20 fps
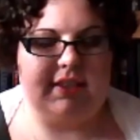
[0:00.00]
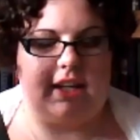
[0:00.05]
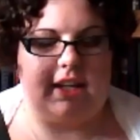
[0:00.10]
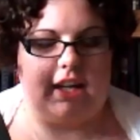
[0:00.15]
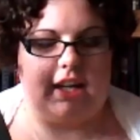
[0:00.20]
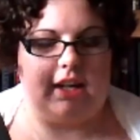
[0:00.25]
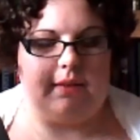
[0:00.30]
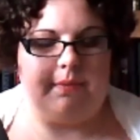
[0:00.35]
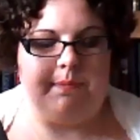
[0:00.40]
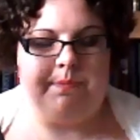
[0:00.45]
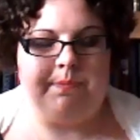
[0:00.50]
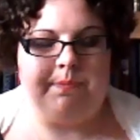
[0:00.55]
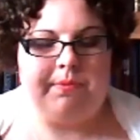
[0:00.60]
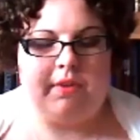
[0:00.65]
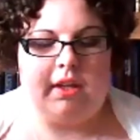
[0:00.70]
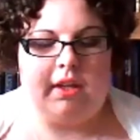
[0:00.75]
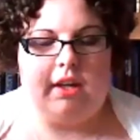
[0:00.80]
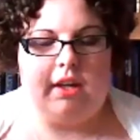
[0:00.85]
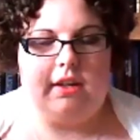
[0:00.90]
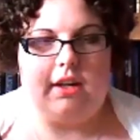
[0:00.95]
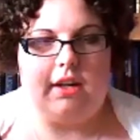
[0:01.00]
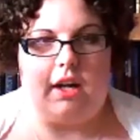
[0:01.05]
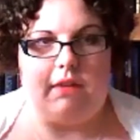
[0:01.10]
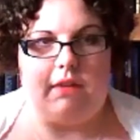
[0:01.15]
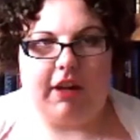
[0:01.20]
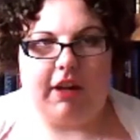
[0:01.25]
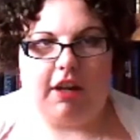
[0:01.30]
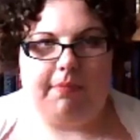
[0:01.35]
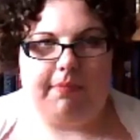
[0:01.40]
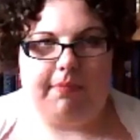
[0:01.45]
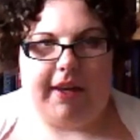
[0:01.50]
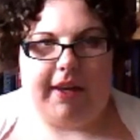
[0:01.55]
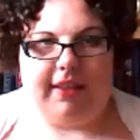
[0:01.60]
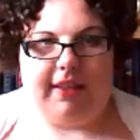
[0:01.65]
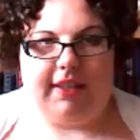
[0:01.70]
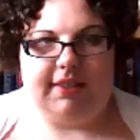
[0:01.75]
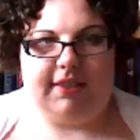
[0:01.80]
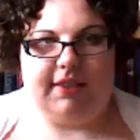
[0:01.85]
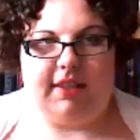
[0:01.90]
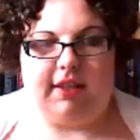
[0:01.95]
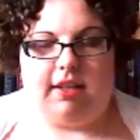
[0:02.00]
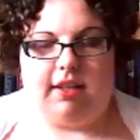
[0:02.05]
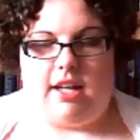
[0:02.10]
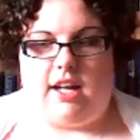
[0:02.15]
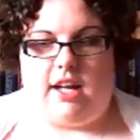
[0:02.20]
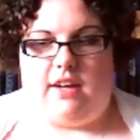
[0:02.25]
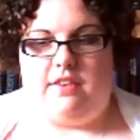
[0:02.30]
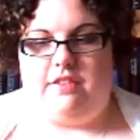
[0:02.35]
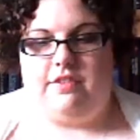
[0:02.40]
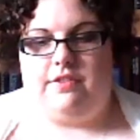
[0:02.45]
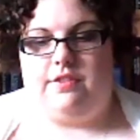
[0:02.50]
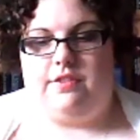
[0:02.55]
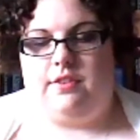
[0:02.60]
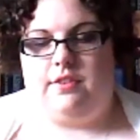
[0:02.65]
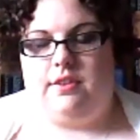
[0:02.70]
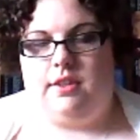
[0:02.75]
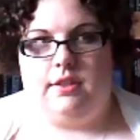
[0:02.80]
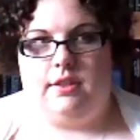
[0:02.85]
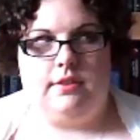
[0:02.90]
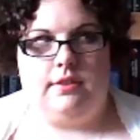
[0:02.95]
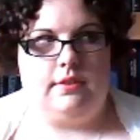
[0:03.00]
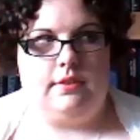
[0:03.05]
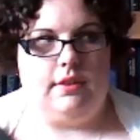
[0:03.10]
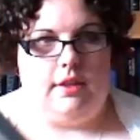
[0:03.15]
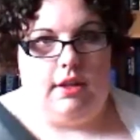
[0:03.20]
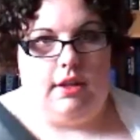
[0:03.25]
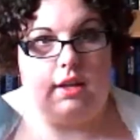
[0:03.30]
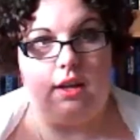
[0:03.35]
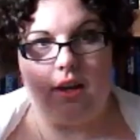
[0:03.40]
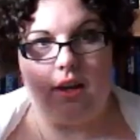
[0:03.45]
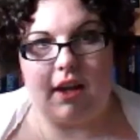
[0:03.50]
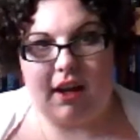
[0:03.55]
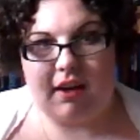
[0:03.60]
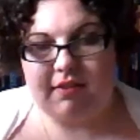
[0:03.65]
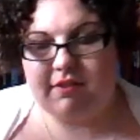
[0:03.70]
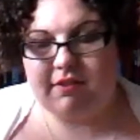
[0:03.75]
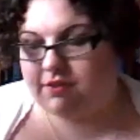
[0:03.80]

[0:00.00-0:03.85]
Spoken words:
Can't recommend this enough. Love